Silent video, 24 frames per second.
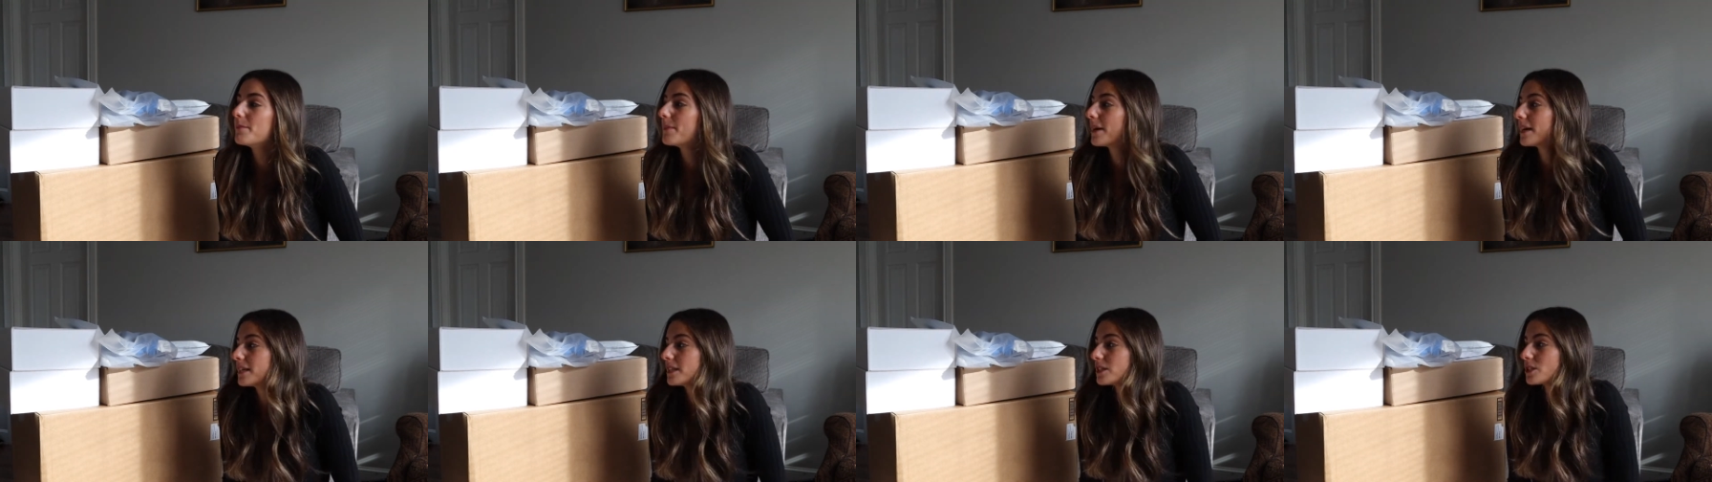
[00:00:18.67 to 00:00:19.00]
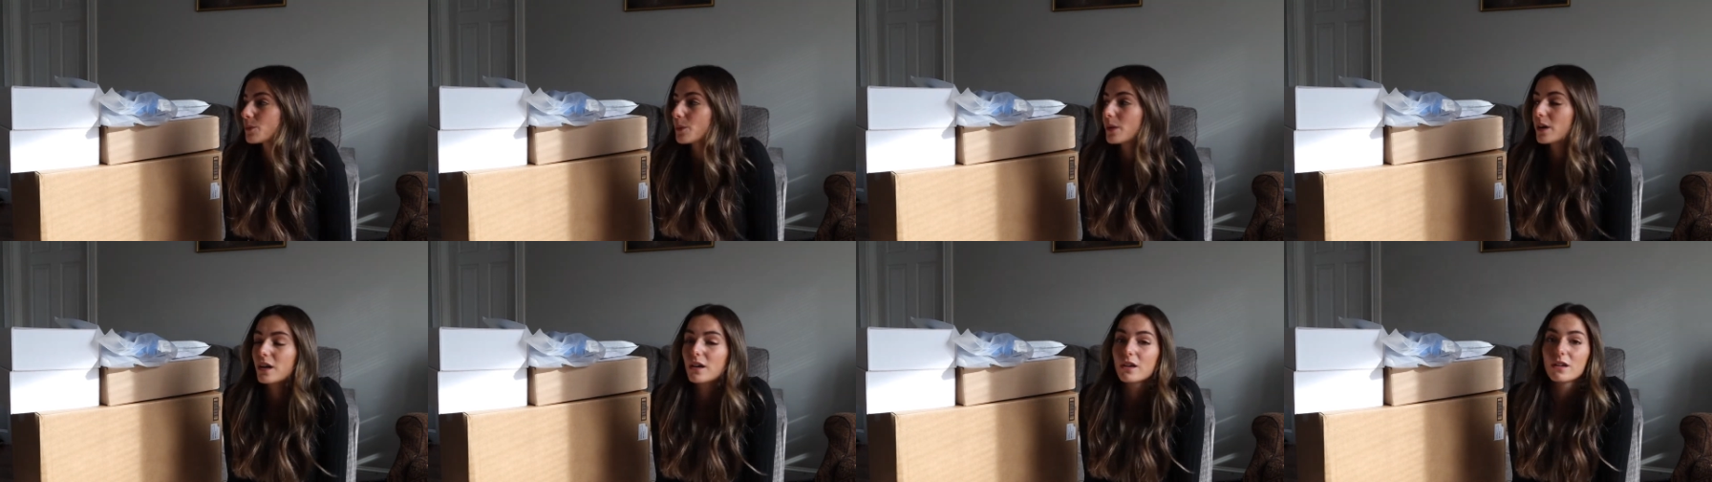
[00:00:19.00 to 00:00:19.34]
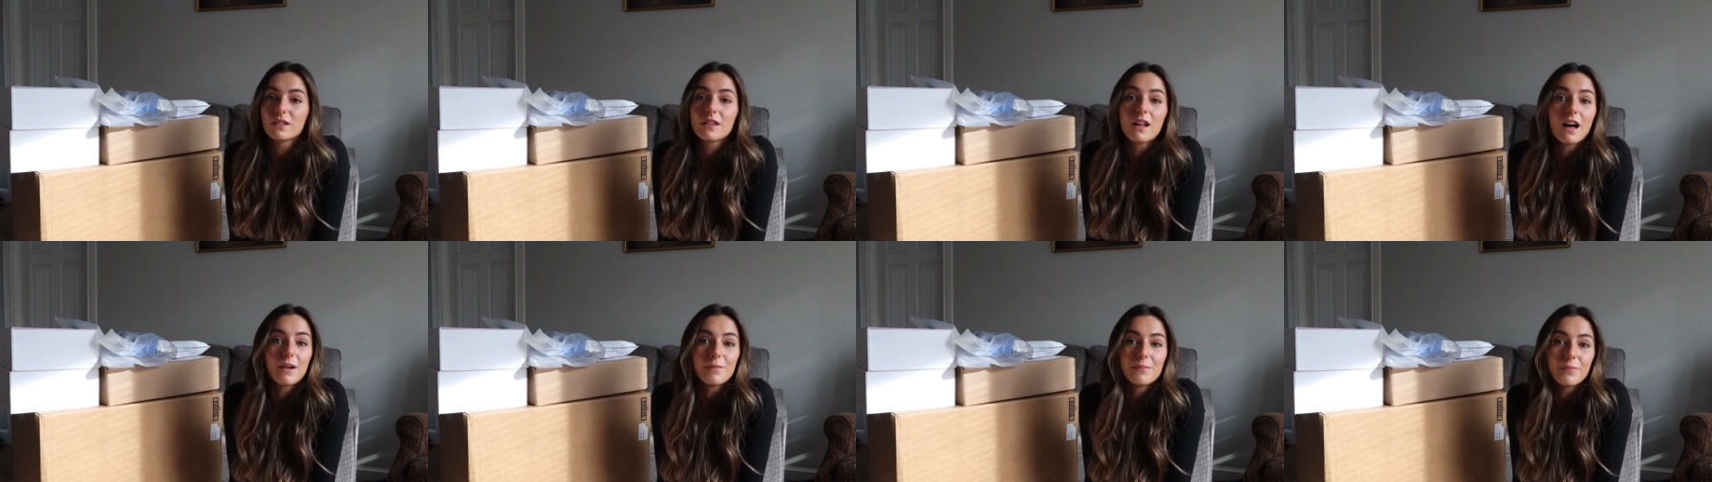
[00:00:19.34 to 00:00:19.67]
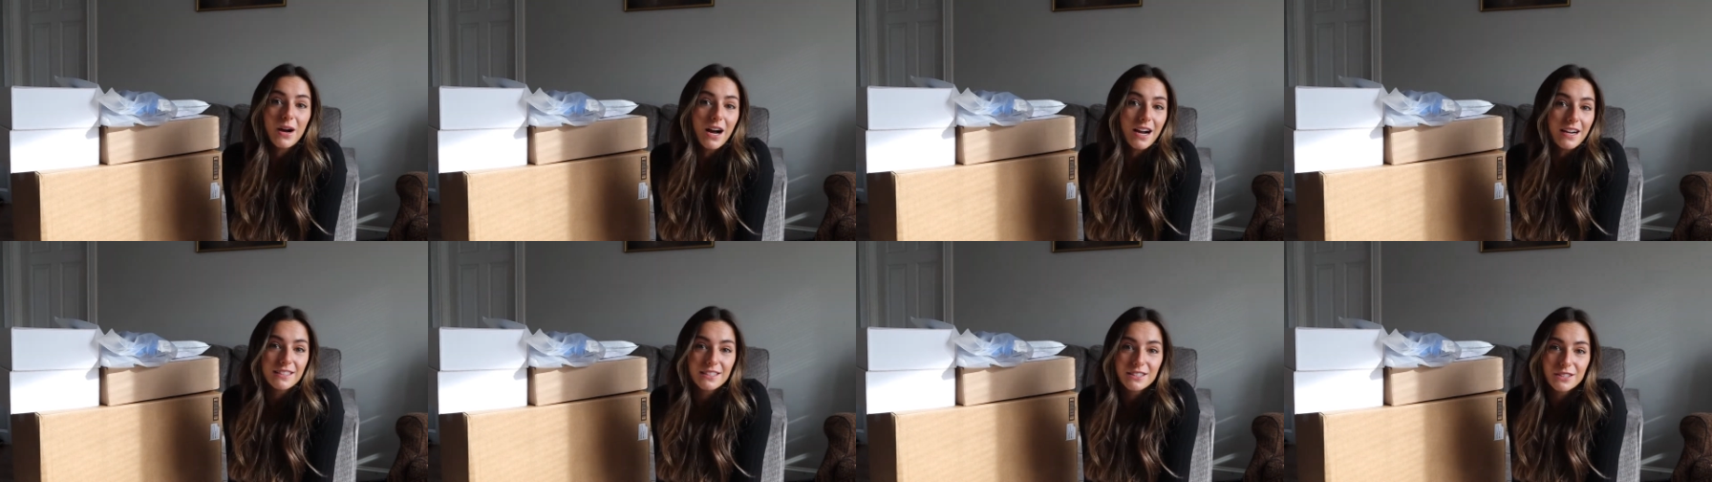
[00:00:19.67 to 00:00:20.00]
might as well
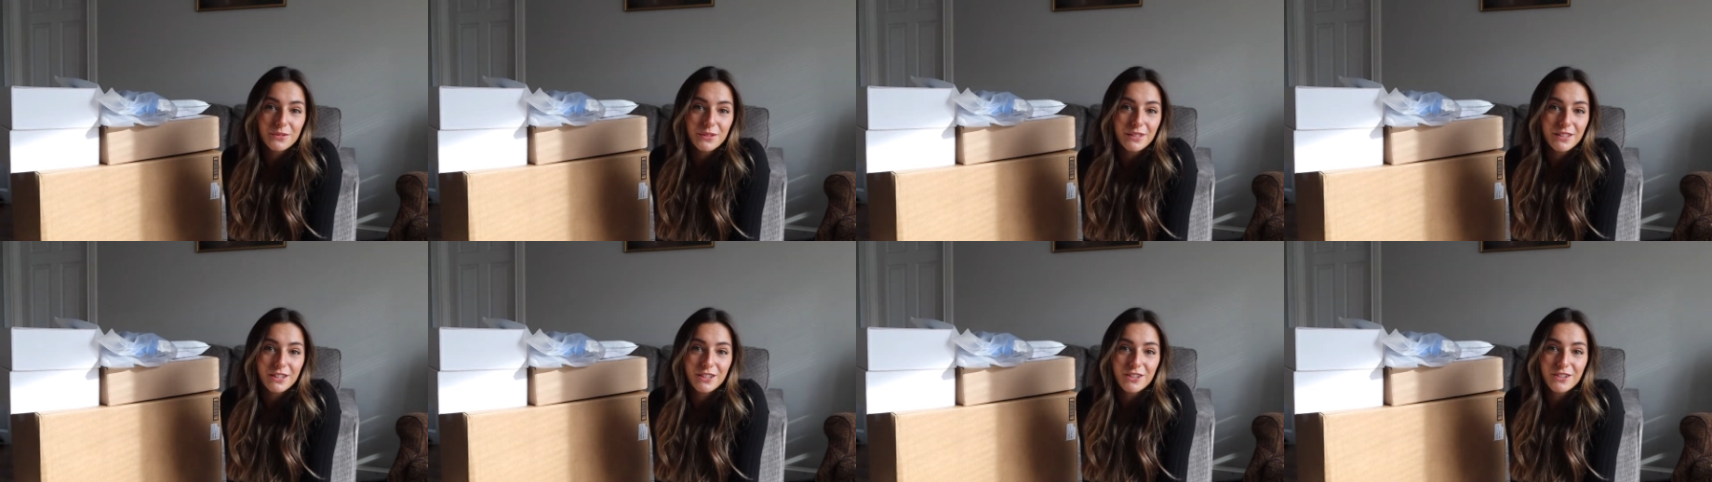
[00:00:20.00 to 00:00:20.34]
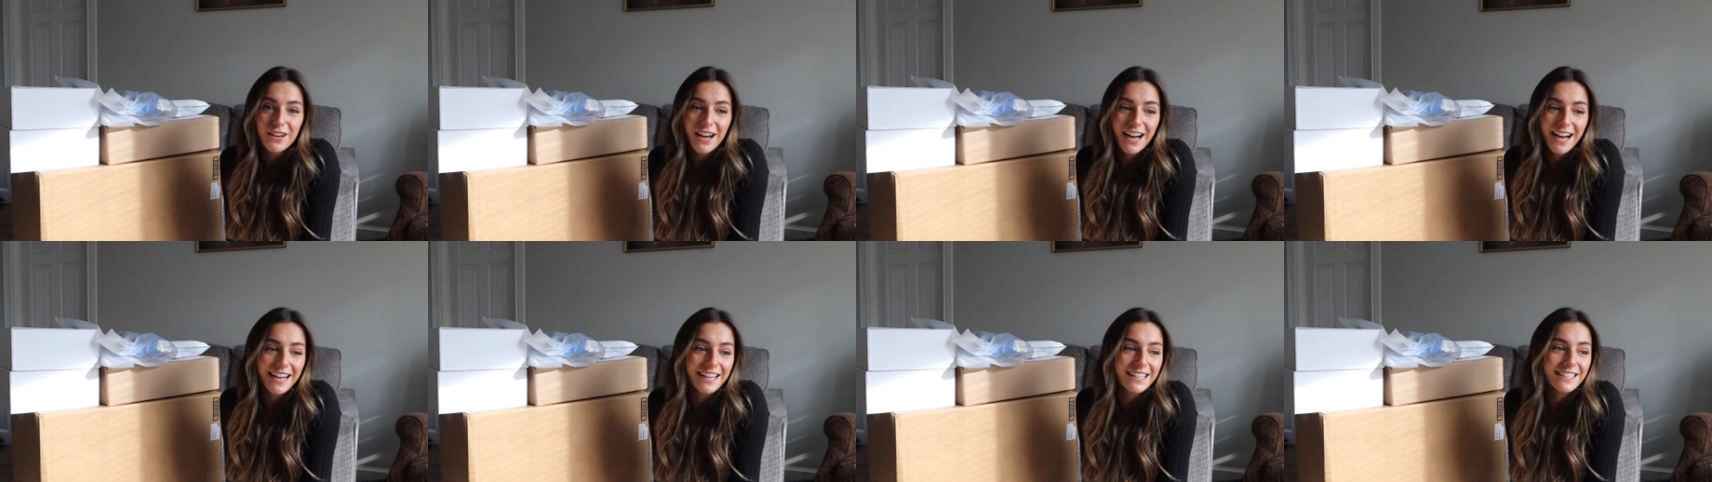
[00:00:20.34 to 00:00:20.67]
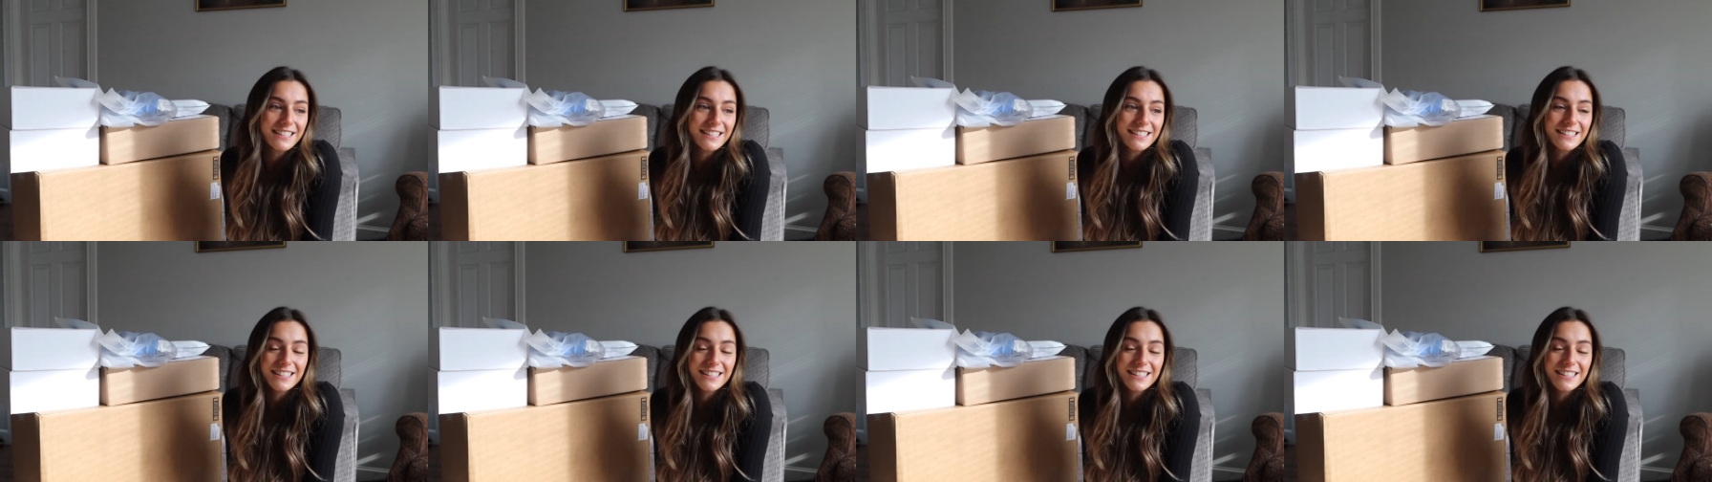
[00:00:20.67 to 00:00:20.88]
unbox it with you guys.